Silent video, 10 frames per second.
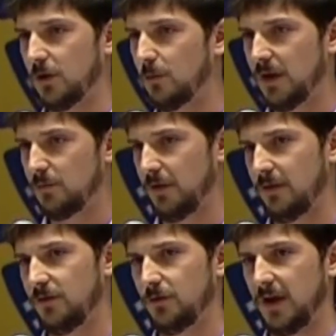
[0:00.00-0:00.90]
Nobody
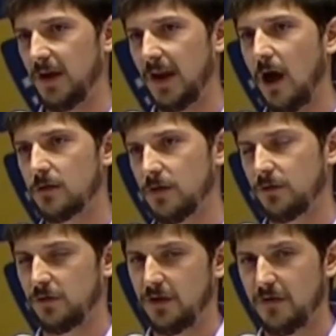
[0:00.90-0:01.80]
believes you can get out of
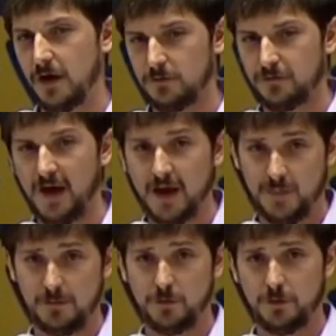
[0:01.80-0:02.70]
this. So they found 5
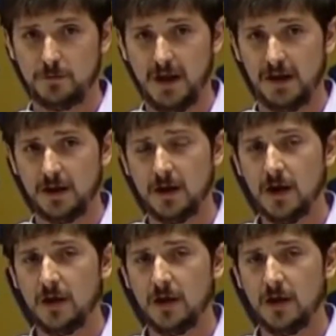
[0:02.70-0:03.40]
people who had made it.